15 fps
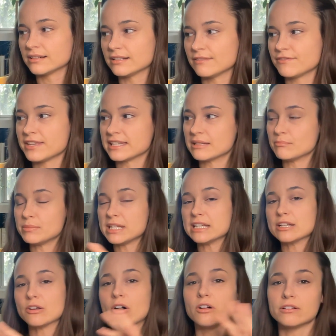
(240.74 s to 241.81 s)
if they can be
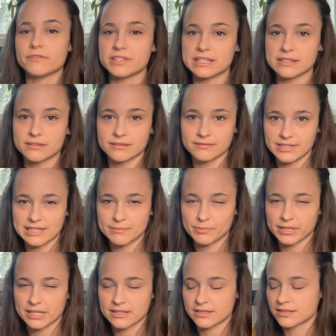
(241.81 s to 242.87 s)
in all of these
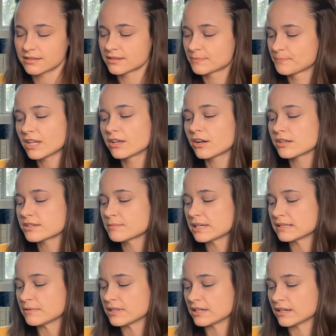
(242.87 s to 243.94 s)
places. It also
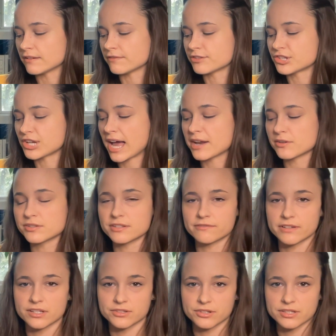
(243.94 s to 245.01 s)
makes me think of shadows
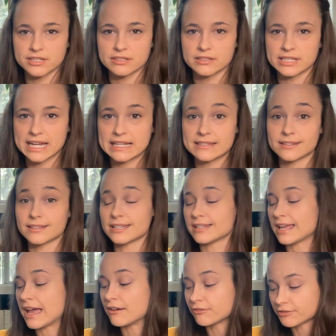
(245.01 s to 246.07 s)
of us are still dancing in
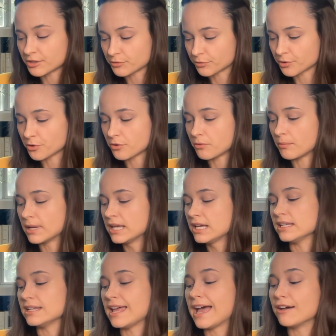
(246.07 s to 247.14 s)
every room,
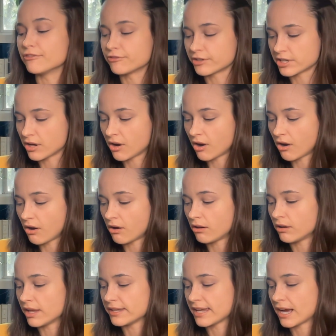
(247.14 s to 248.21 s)
in every
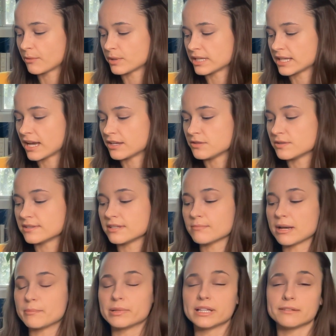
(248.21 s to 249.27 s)
hall, and now we get you see
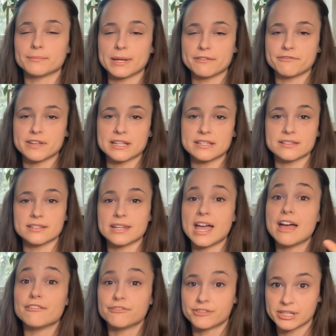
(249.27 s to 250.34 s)
my face in
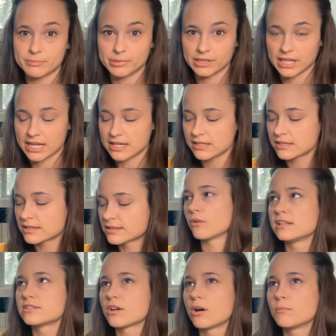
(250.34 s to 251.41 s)
every place.
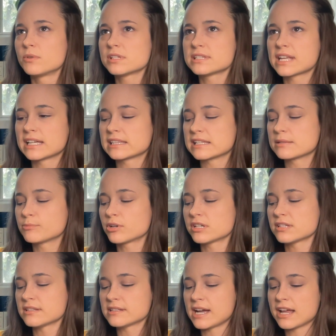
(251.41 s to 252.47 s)
It's almost like this person's
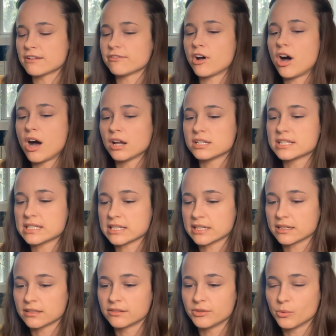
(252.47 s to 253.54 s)
kind of
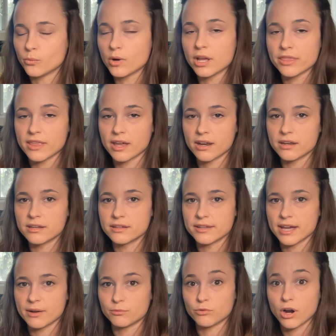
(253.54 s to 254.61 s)
haunting the one
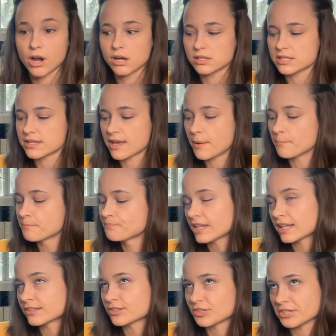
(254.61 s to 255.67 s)
that wronged them.
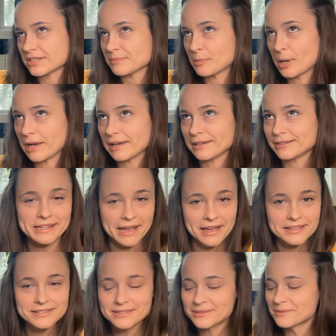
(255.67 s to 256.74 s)
That's just my
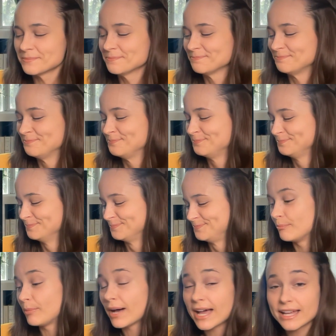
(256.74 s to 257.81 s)
guess.
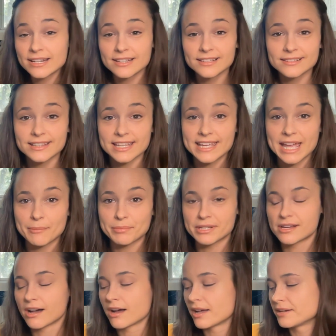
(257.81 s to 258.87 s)
But they can't be caught.